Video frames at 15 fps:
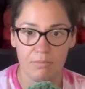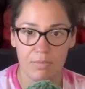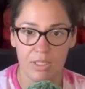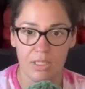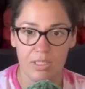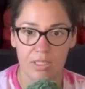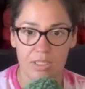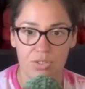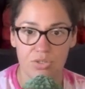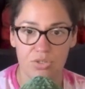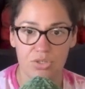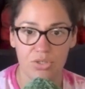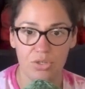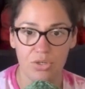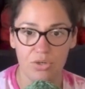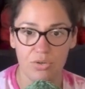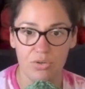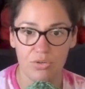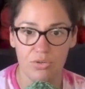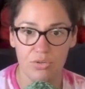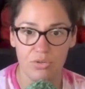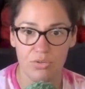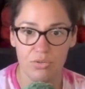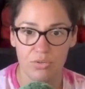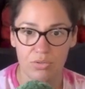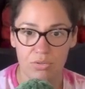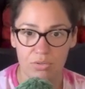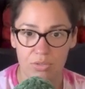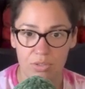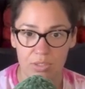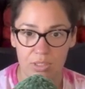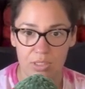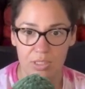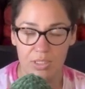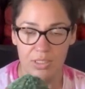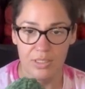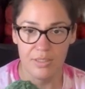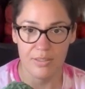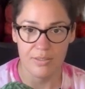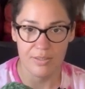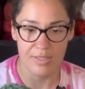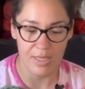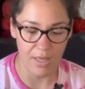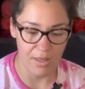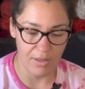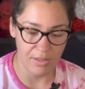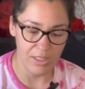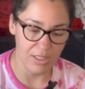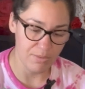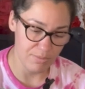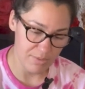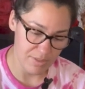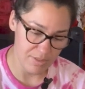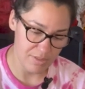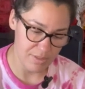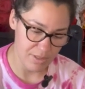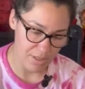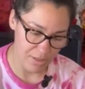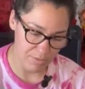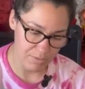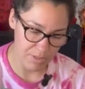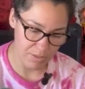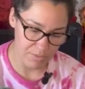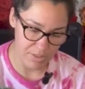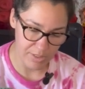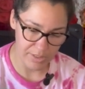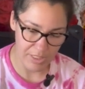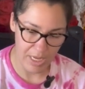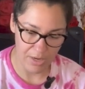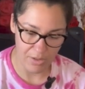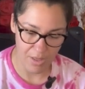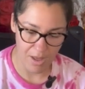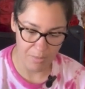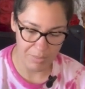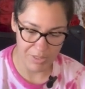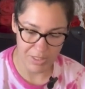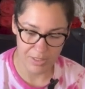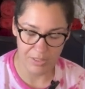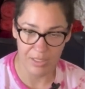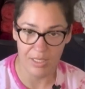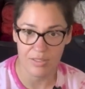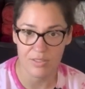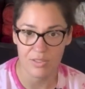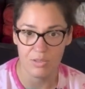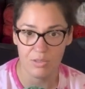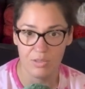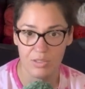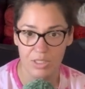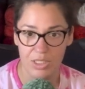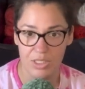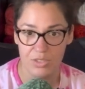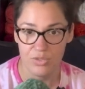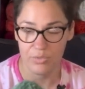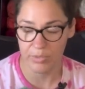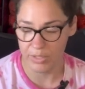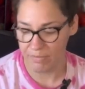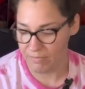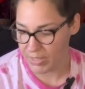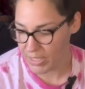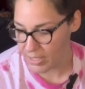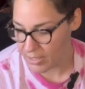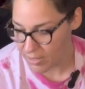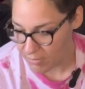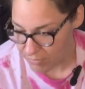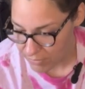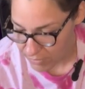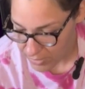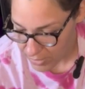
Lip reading: My Ninja Turtle, He didn't sell. He was another one that was looked at a lot but didn't get sold. He's 25.